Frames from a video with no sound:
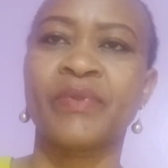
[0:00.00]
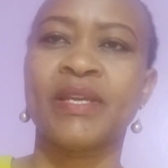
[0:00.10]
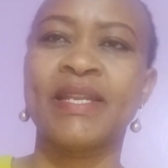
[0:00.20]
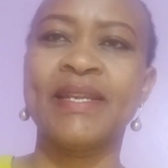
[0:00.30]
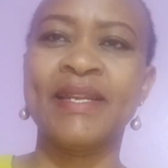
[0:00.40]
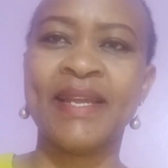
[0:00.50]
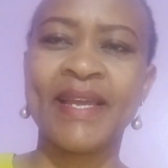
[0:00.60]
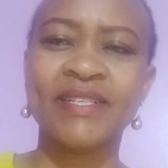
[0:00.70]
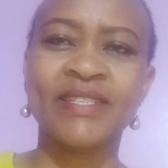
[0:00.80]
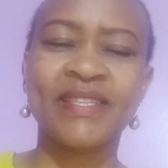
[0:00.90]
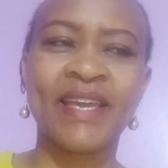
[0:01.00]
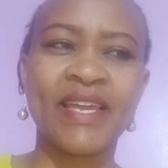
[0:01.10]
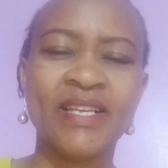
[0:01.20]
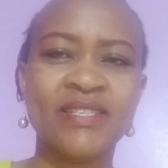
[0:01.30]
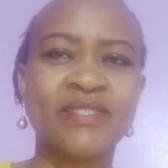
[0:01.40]
Let the
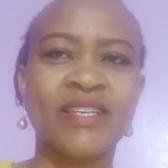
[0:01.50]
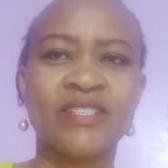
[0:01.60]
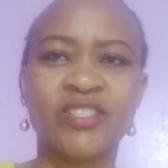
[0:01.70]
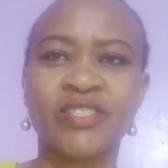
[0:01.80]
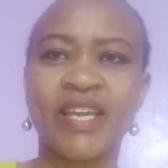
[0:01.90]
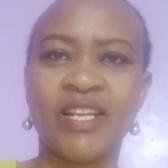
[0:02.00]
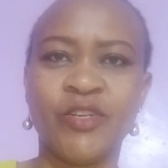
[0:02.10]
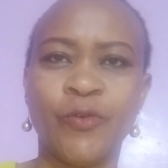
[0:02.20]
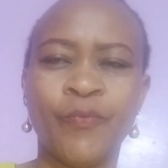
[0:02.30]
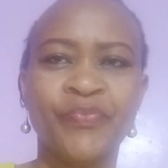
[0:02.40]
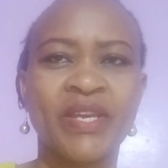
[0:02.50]
instinct tell you,